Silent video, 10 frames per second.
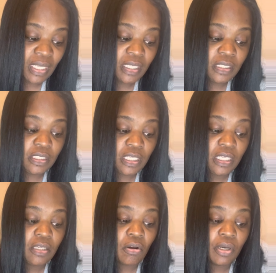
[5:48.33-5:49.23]

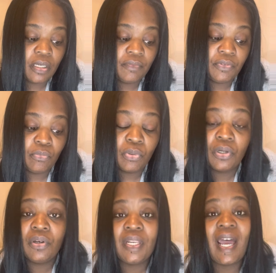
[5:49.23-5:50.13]
Ye are of the
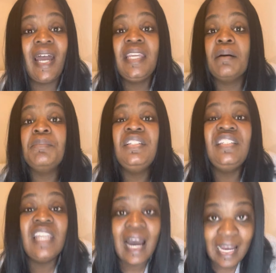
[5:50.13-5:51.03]
world, I
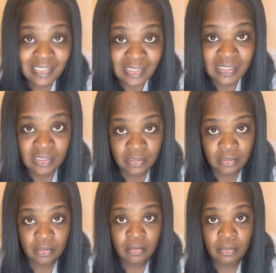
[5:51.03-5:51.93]
am not
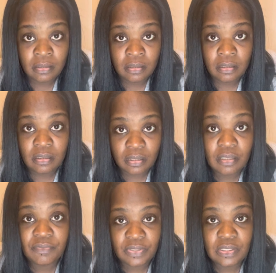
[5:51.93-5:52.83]

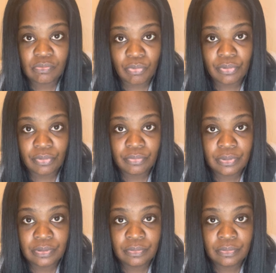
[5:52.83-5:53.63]
of this world.